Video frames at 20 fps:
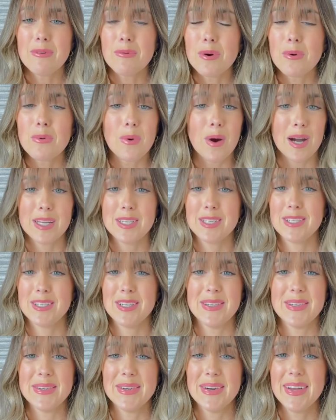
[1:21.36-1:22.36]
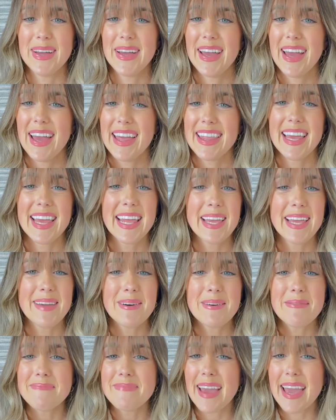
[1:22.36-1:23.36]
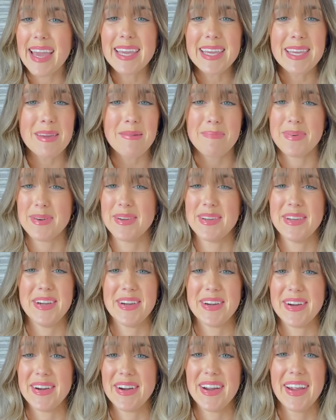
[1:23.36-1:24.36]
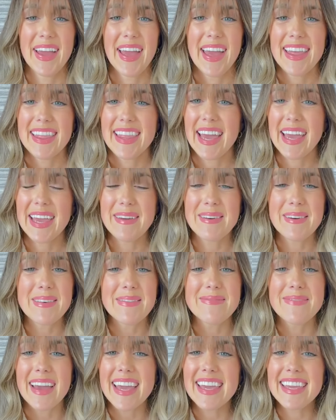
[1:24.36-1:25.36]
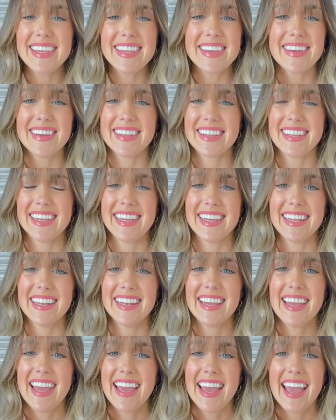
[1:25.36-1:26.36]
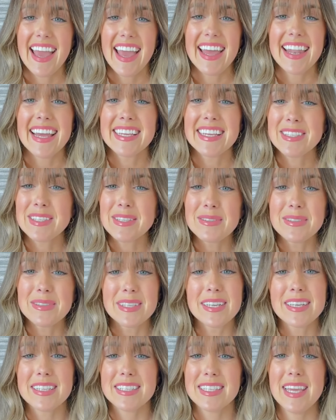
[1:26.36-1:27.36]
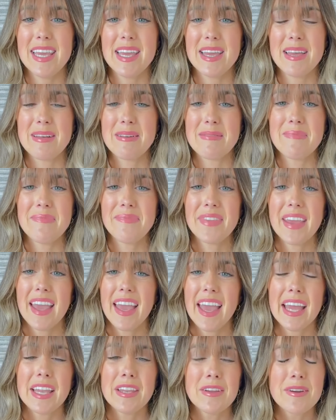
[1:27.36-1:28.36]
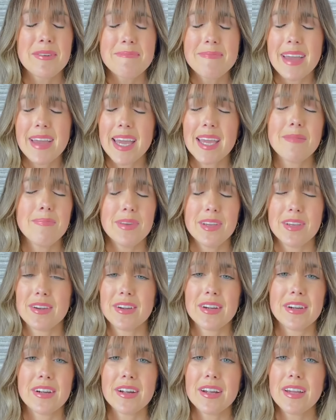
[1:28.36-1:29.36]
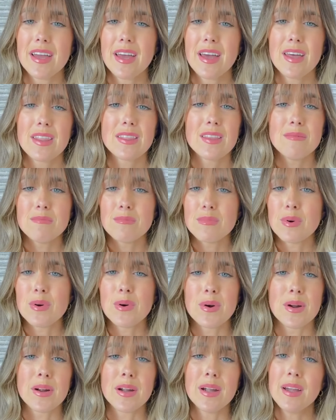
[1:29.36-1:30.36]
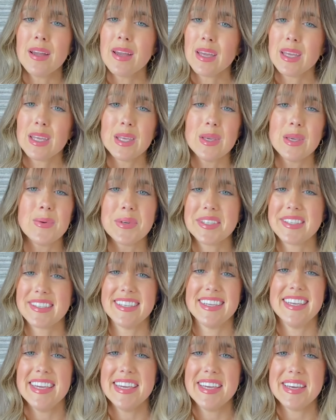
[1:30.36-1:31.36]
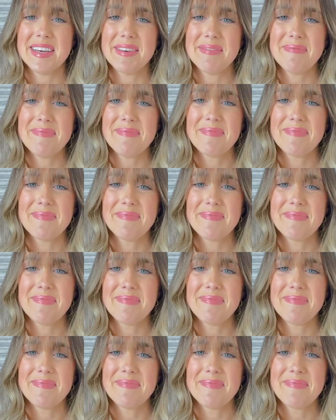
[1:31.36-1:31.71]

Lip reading: that he will wash you, that he will make you pure, that he will make you clean. And as you look to him and you're made pure, the more you will see